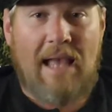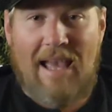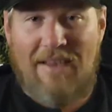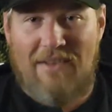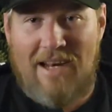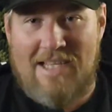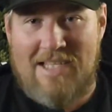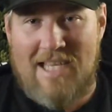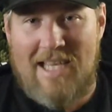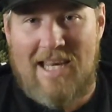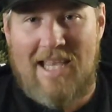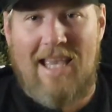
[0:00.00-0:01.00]
hi, Vanessa
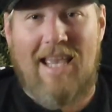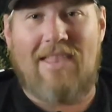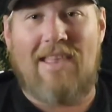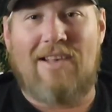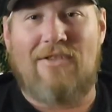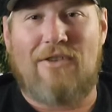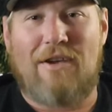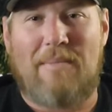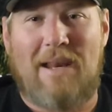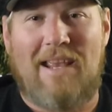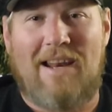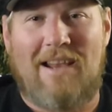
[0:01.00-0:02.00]
Kitty. Hey, thanks for
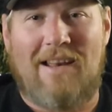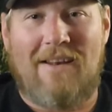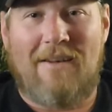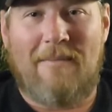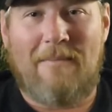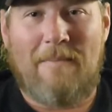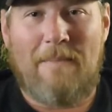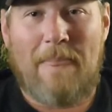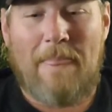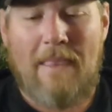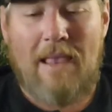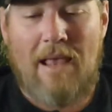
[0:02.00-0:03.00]
coming in,
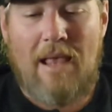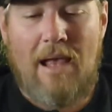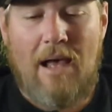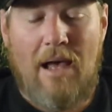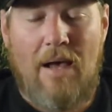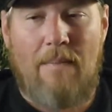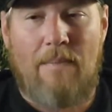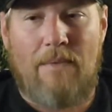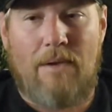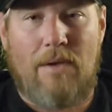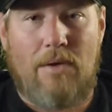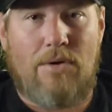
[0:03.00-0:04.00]
hon.
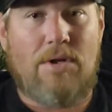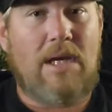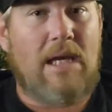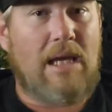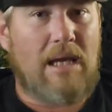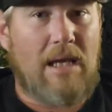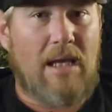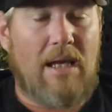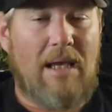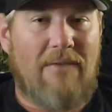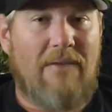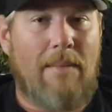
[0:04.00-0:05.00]
Usually
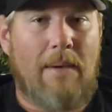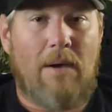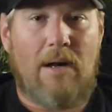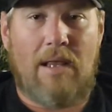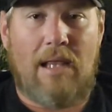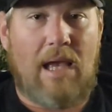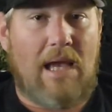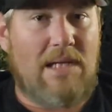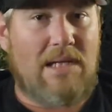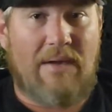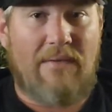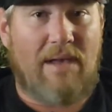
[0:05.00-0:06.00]
if I'm out on the
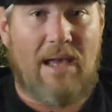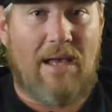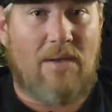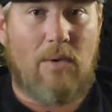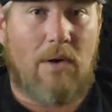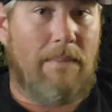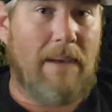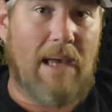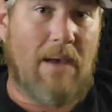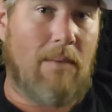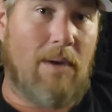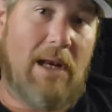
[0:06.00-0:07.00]
ice, I've got a
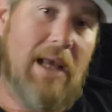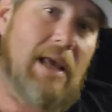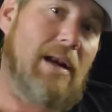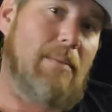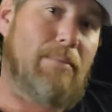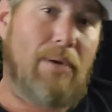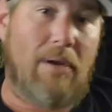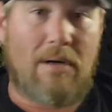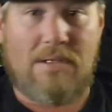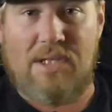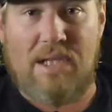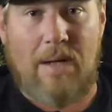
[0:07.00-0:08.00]
12-pack in one hand, I'm
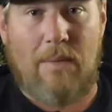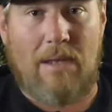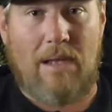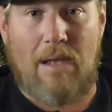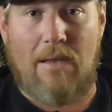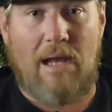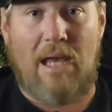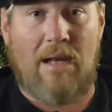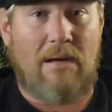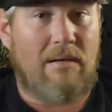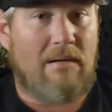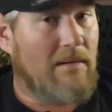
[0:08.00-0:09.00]
pulling a sled with the other
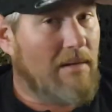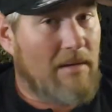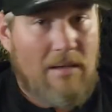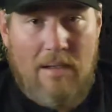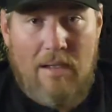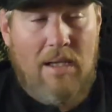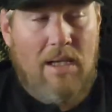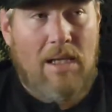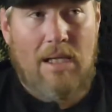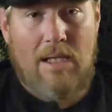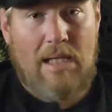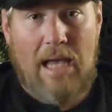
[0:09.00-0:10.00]
hand.
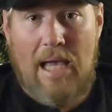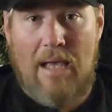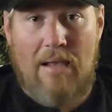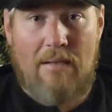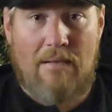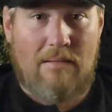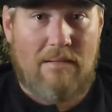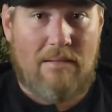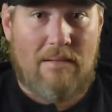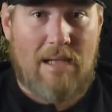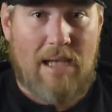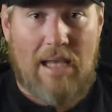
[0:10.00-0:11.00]
Not
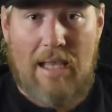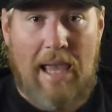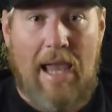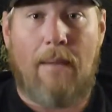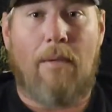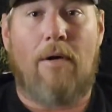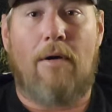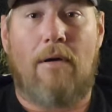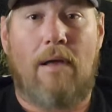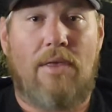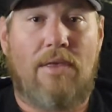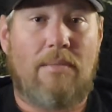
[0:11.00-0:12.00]
to get hammered or
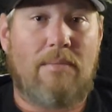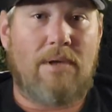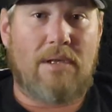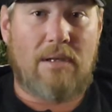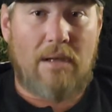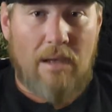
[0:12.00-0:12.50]
nothing, but